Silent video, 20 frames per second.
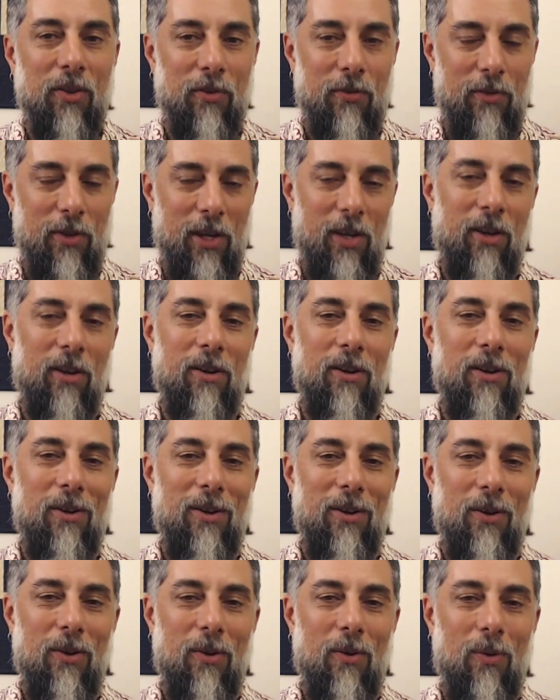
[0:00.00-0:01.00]
figure,
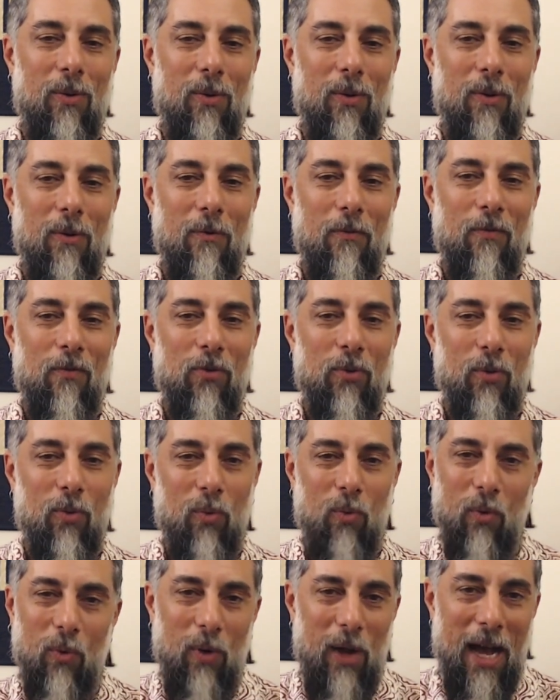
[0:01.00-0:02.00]

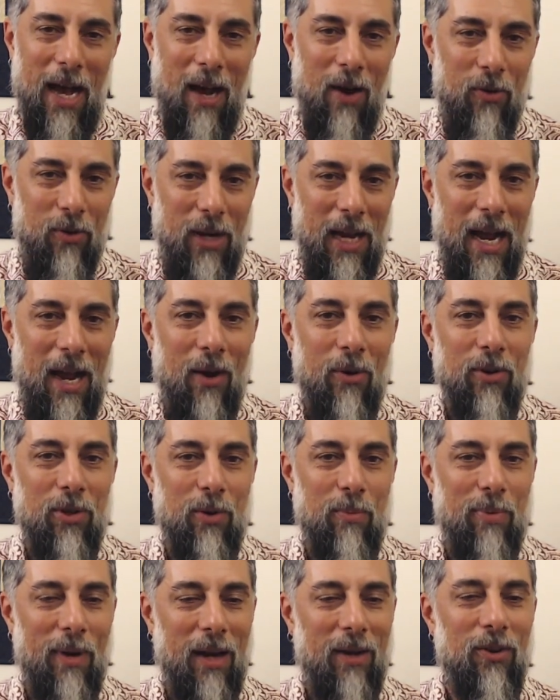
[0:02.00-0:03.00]
how do you
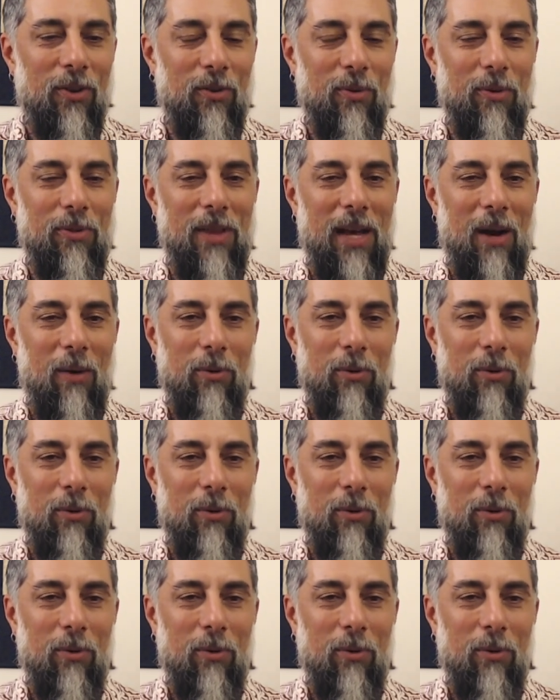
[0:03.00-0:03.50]
practice with that?